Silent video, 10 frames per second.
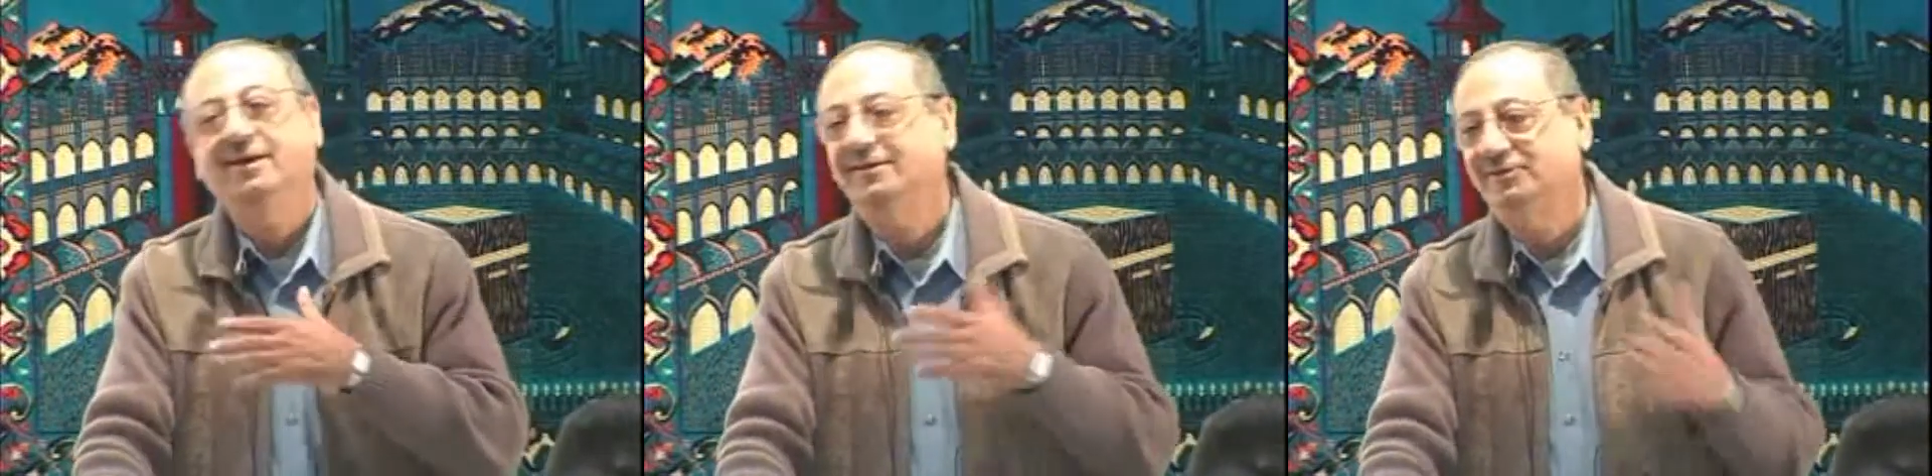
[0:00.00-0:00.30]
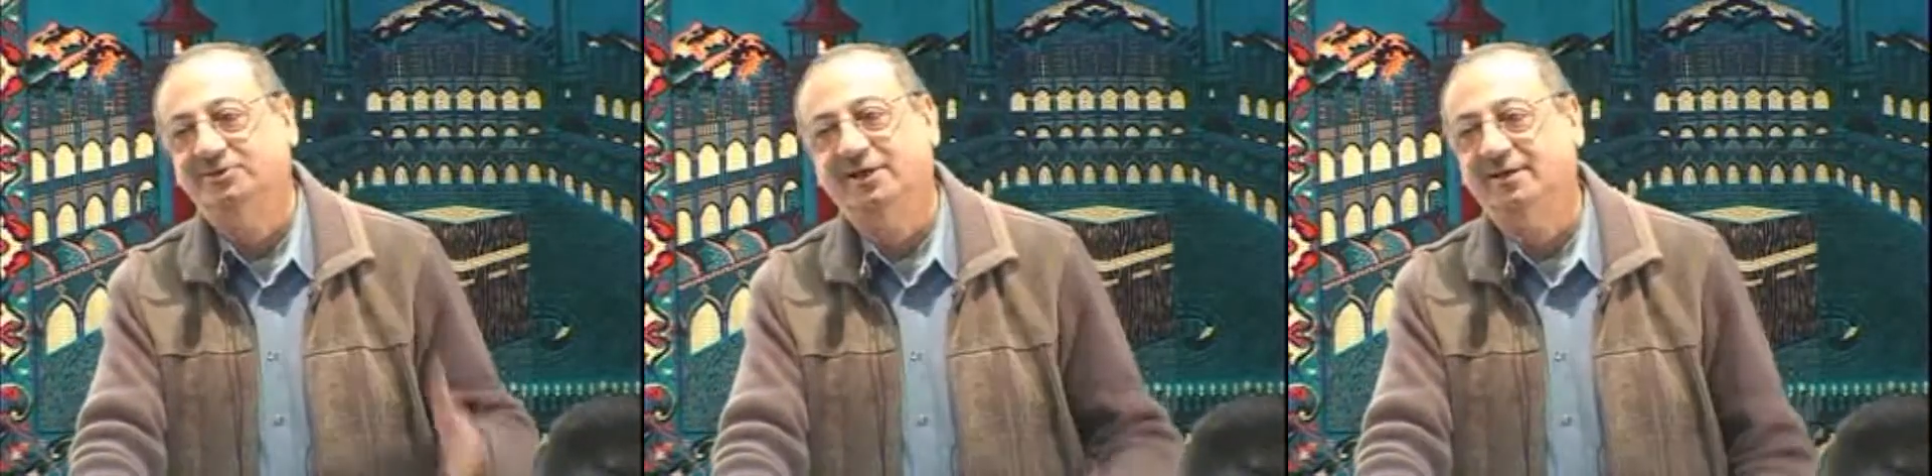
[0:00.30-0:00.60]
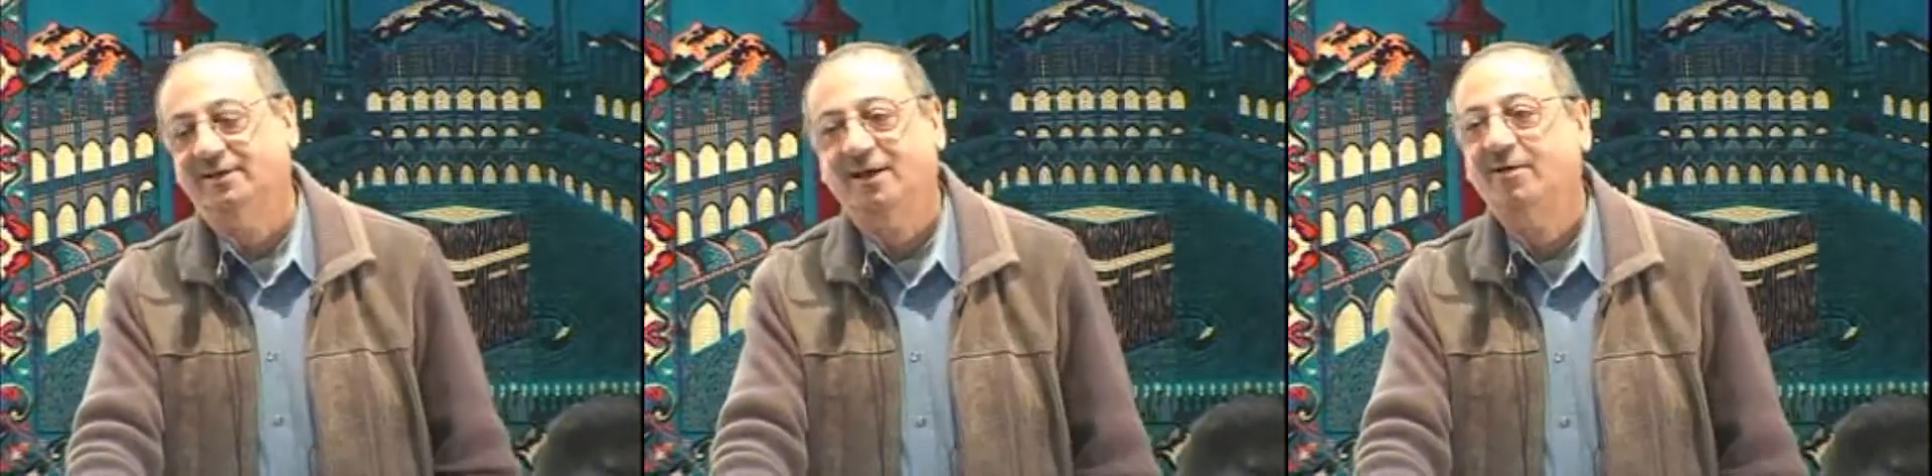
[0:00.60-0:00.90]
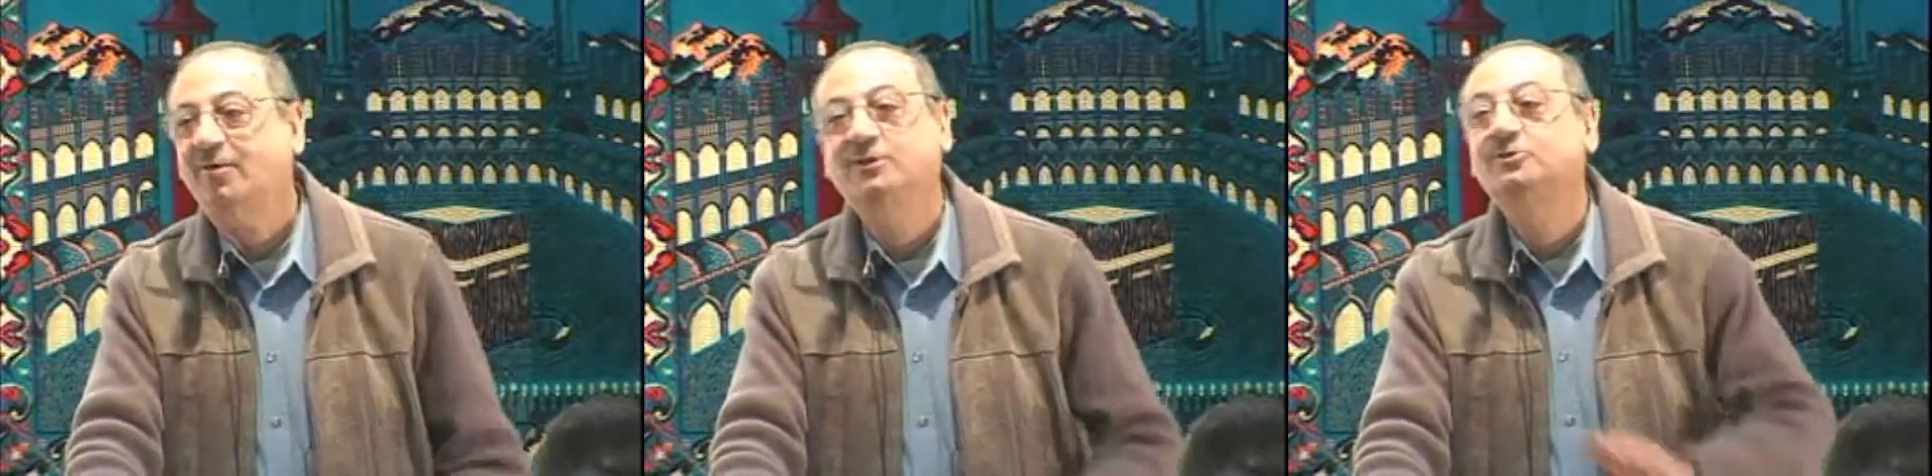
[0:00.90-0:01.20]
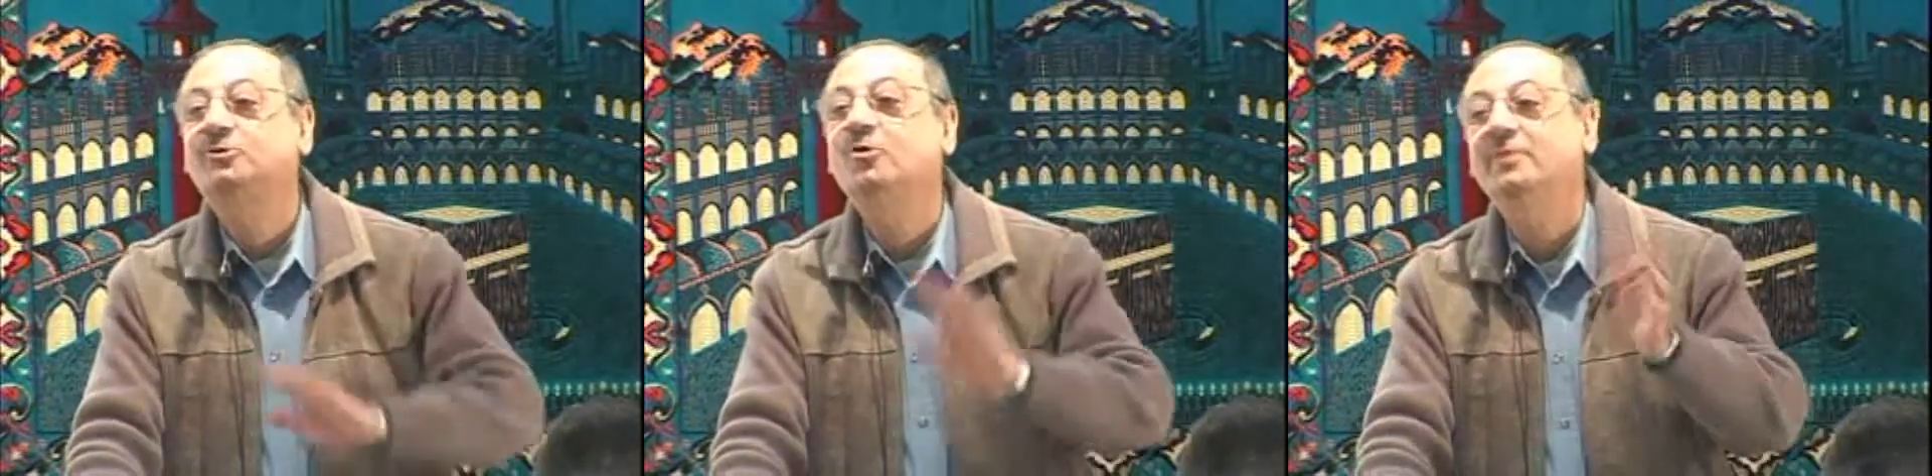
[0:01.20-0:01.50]
understand it. I've got
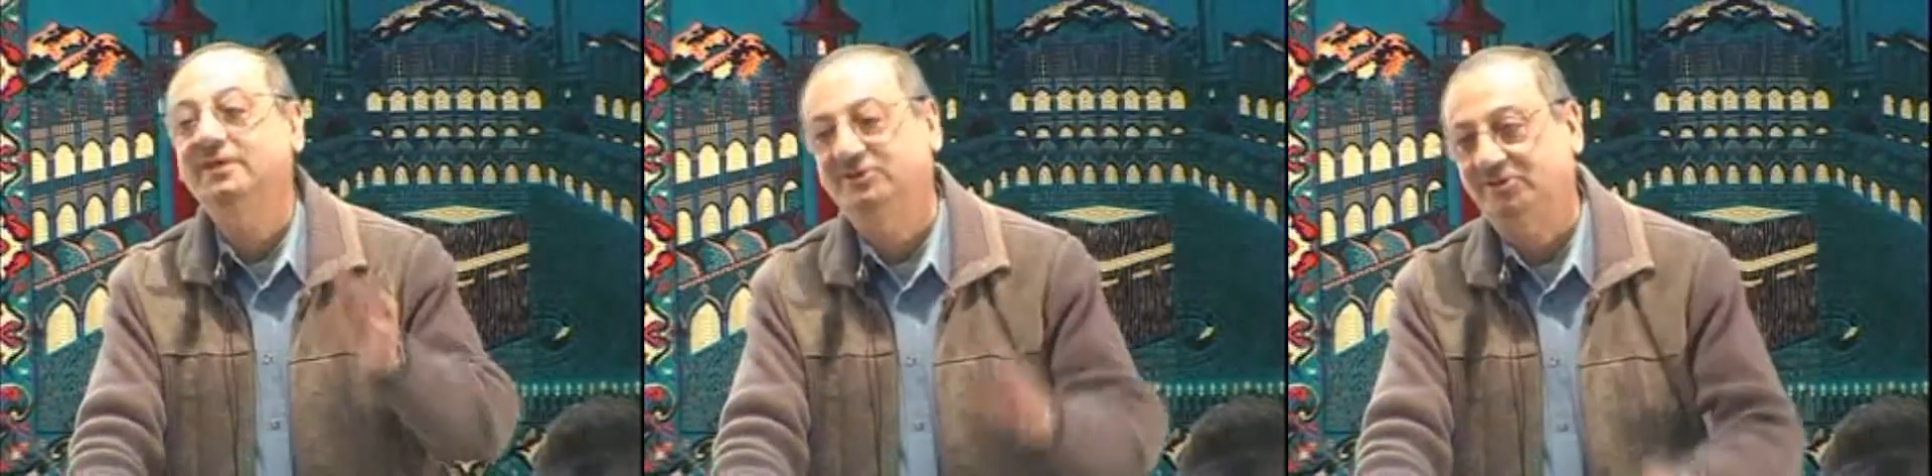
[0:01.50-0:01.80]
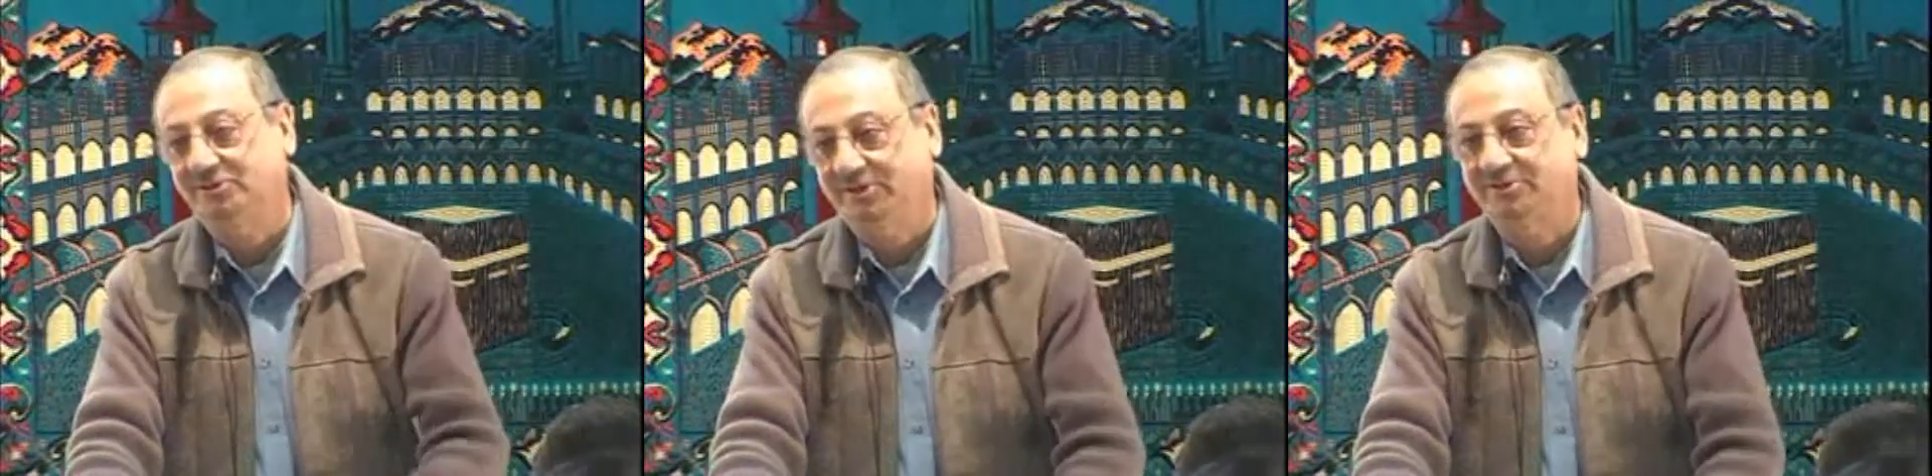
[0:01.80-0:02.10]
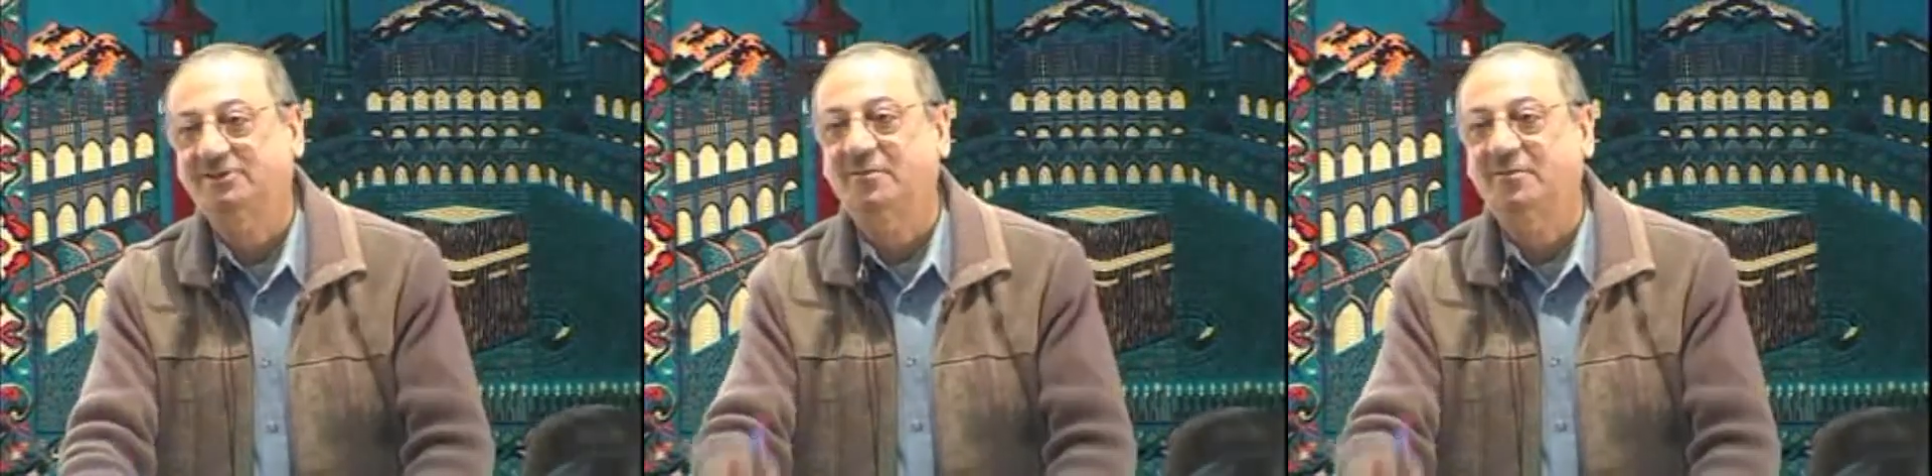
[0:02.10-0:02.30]
so many sisters.